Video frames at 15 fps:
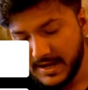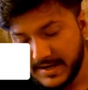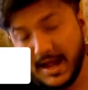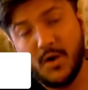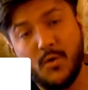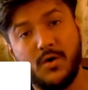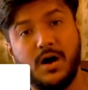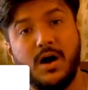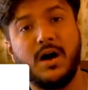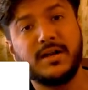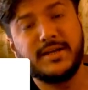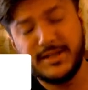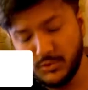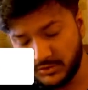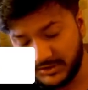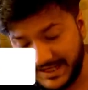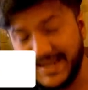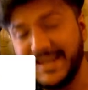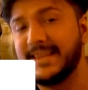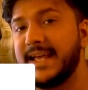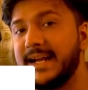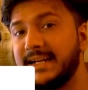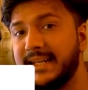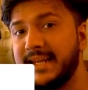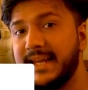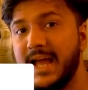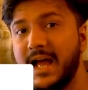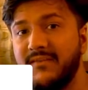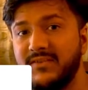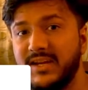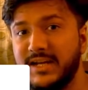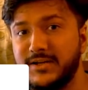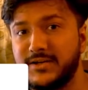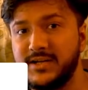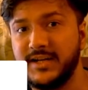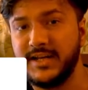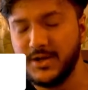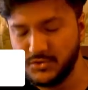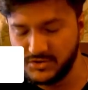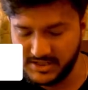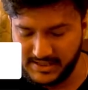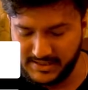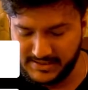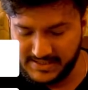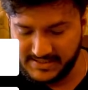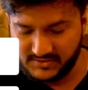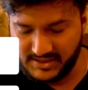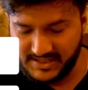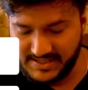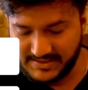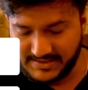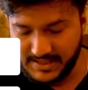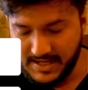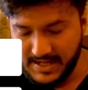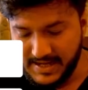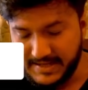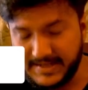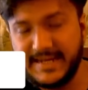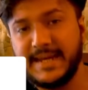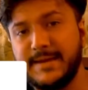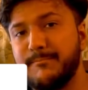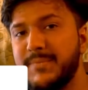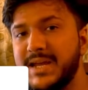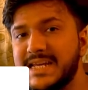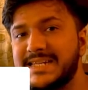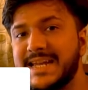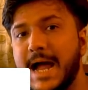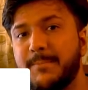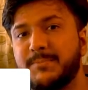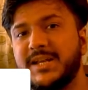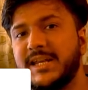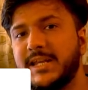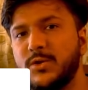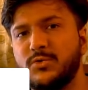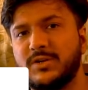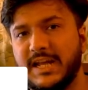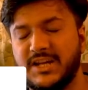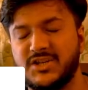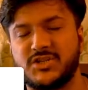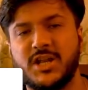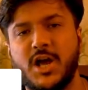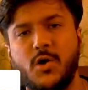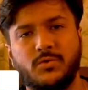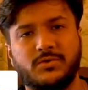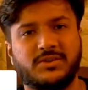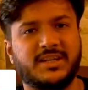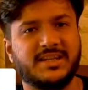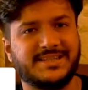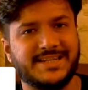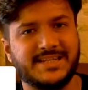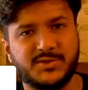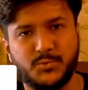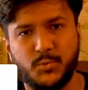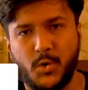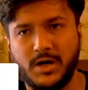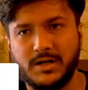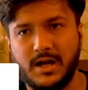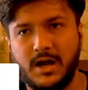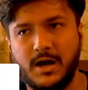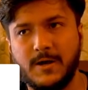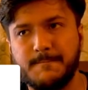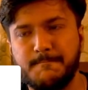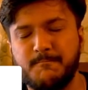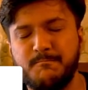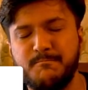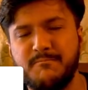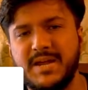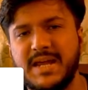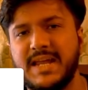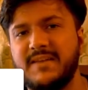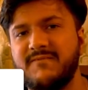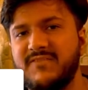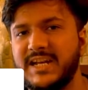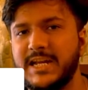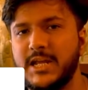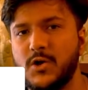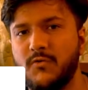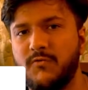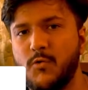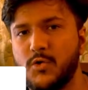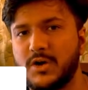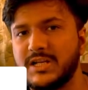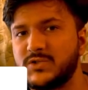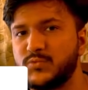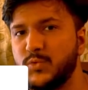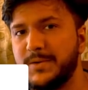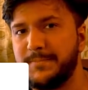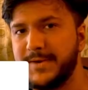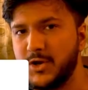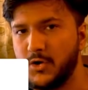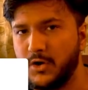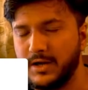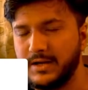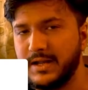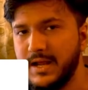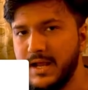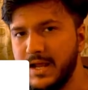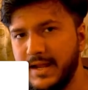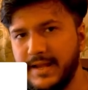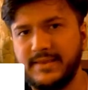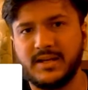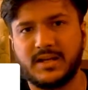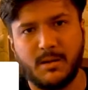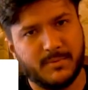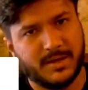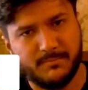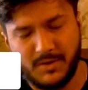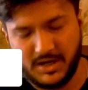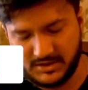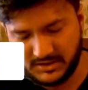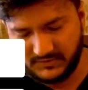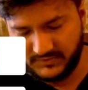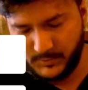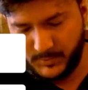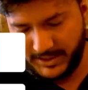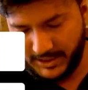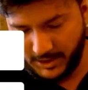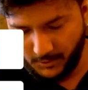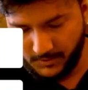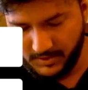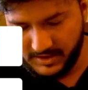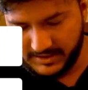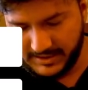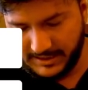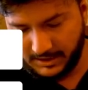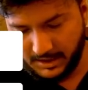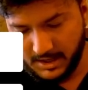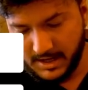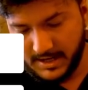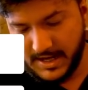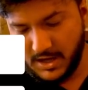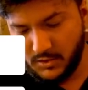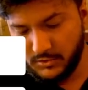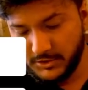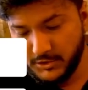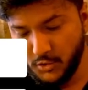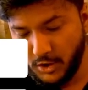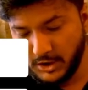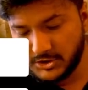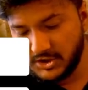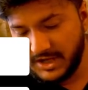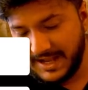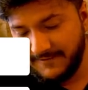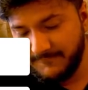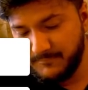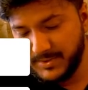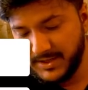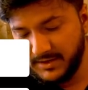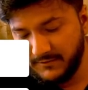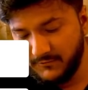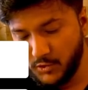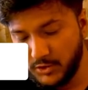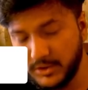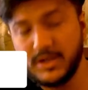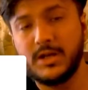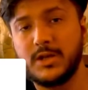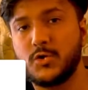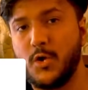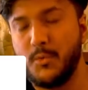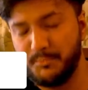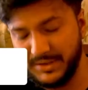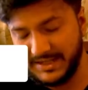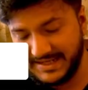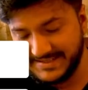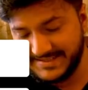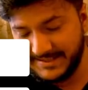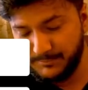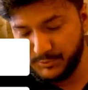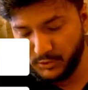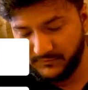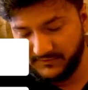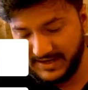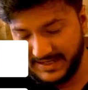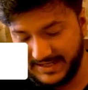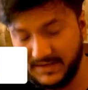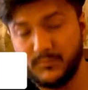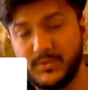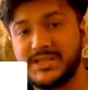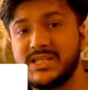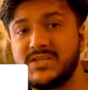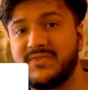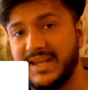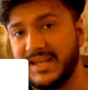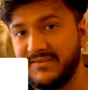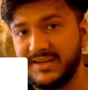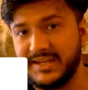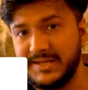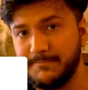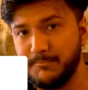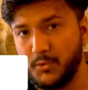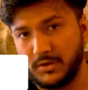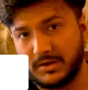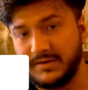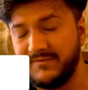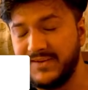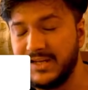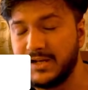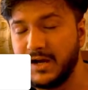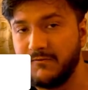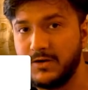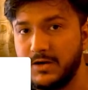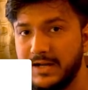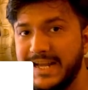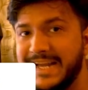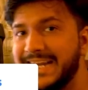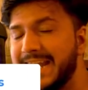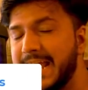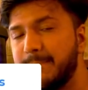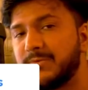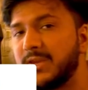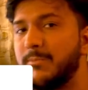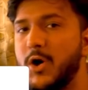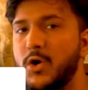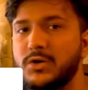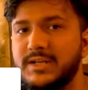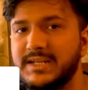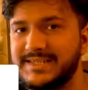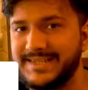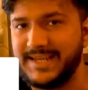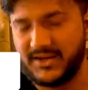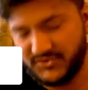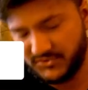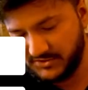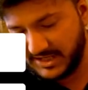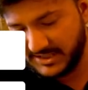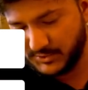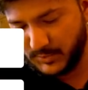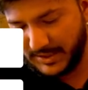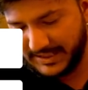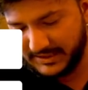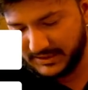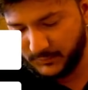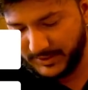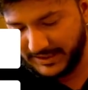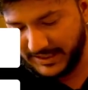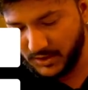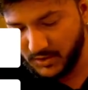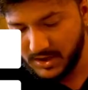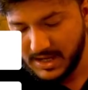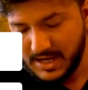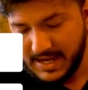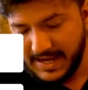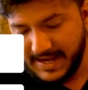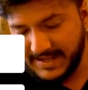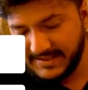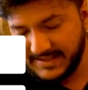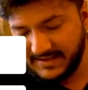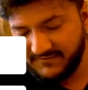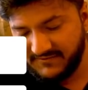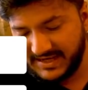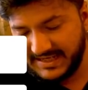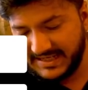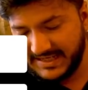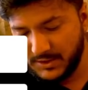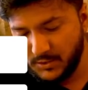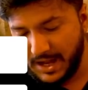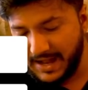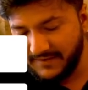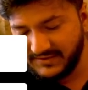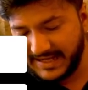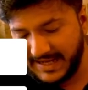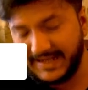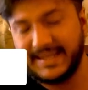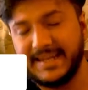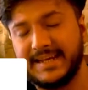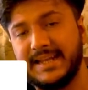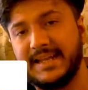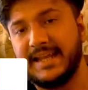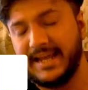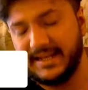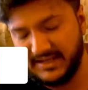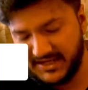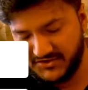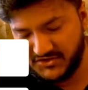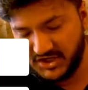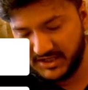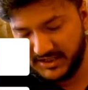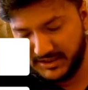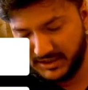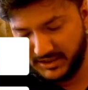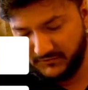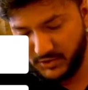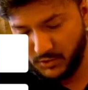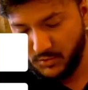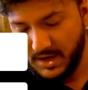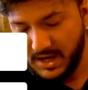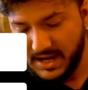Now a new thing that they have introduced in this is game based aptitude test. Now this is what our main video focus would be on in the coming parts of the video. Right. Now you also have behavioral competency profiling, which is very, very important. We'll cover in depth about this section as well in the video. And then finally you have technical and HR interview.